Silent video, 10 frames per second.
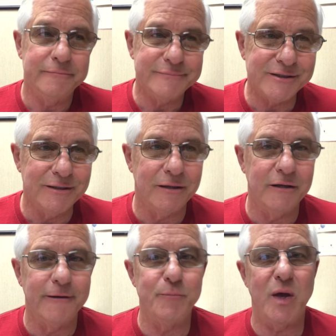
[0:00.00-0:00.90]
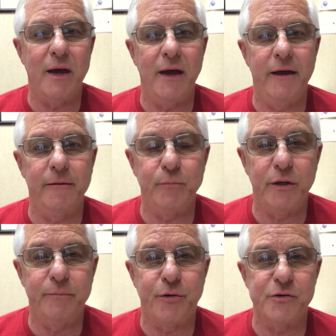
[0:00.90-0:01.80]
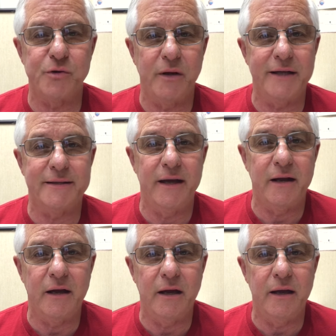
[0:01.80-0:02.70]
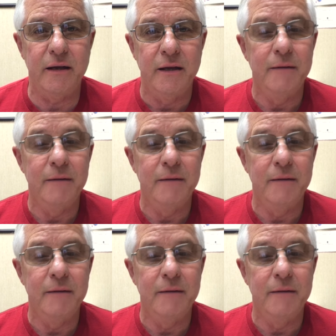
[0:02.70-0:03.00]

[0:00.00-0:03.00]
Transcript: still a little bit high on blood pressure, not that high,